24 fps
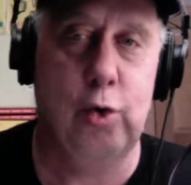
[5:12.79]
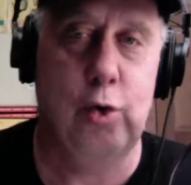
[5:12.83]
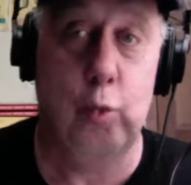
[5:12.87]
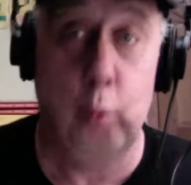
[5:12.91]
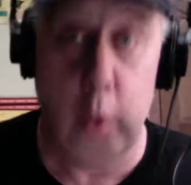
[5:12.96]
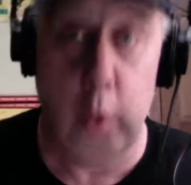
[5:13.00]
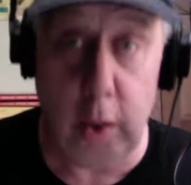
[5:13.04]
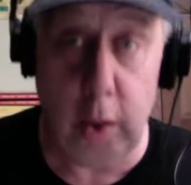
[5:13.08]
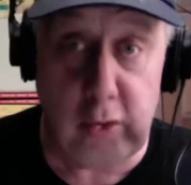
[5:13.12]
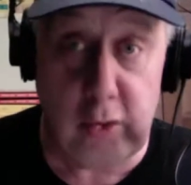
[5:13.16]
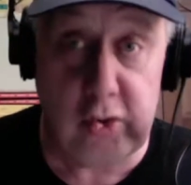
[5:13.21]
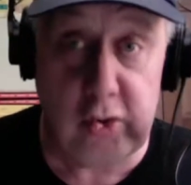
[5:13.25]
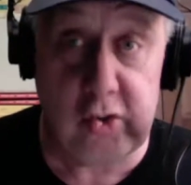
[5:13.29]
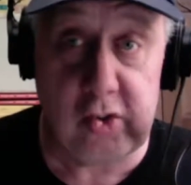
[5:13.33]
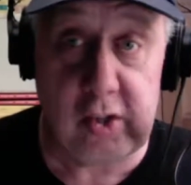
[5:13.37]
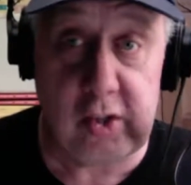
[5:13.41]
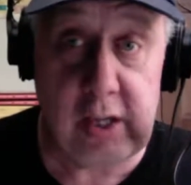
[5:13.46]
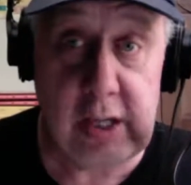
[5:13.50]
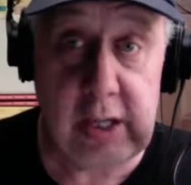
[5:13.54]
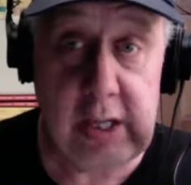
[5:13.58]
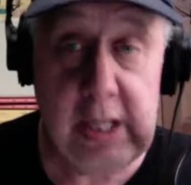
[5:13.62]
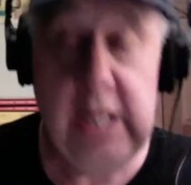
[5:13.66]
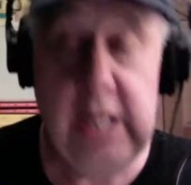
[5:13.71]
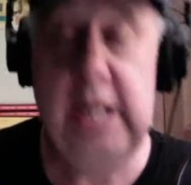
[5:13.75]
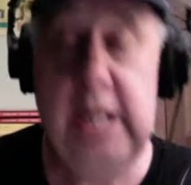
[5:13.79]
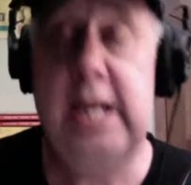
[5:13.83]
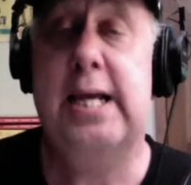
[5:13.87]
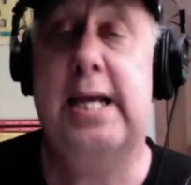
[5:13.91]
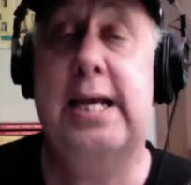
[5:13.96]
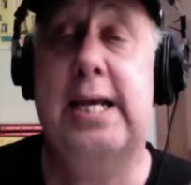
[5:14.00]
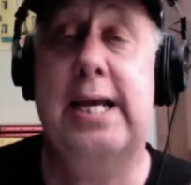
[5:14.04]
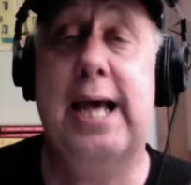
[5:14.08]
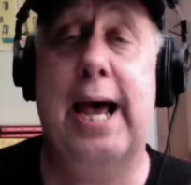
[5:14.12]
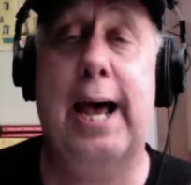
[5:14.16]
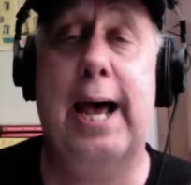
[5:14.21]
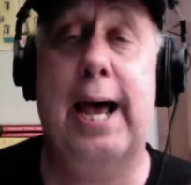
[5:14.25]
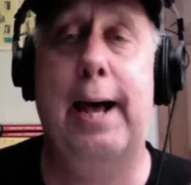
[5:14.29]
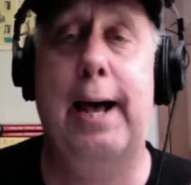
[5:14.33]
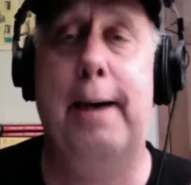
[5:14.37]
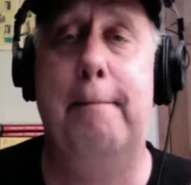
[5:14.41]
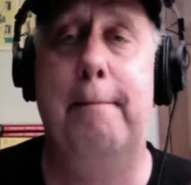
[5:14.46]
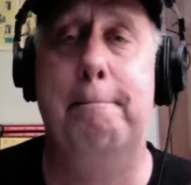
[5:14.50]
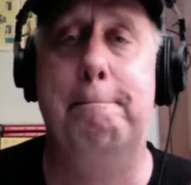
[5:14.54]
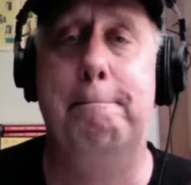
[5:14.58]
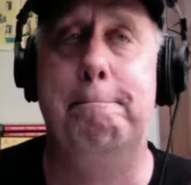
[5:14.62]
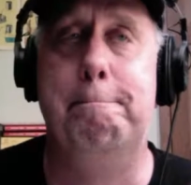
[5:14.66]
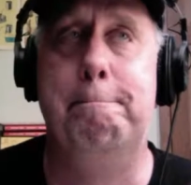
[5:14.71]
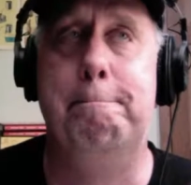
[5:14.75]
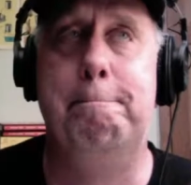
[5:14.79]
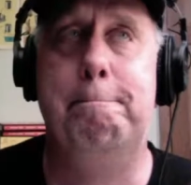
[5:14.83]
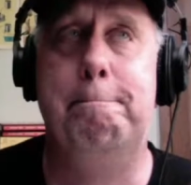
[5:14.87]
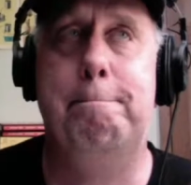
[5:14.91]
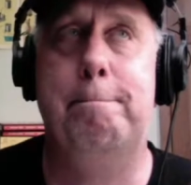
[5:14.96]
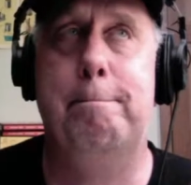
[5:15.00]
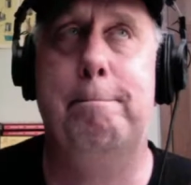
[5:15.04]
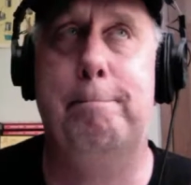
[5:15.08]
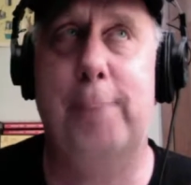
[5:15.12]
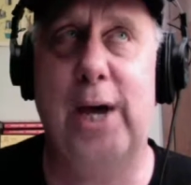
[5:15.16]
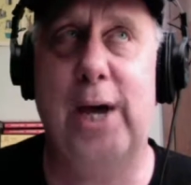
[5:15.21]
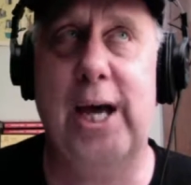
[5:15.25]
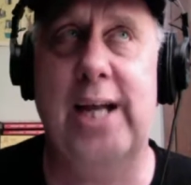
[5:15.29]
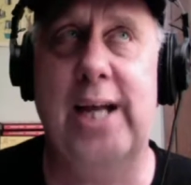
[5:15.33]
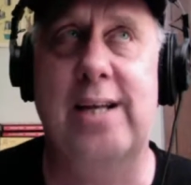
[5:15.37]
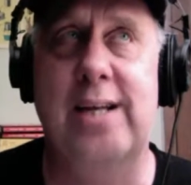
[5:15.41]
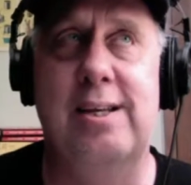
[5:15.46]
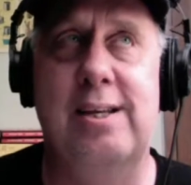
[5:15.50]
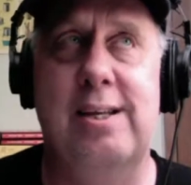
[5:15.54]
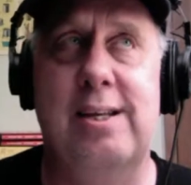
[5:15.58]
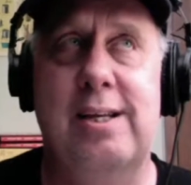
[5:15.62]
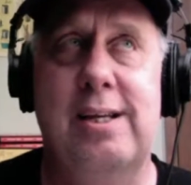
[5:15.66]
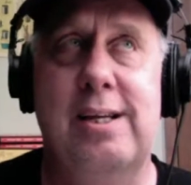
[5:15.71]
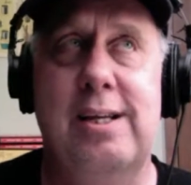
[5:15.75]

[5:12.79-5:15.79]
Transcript: worse. But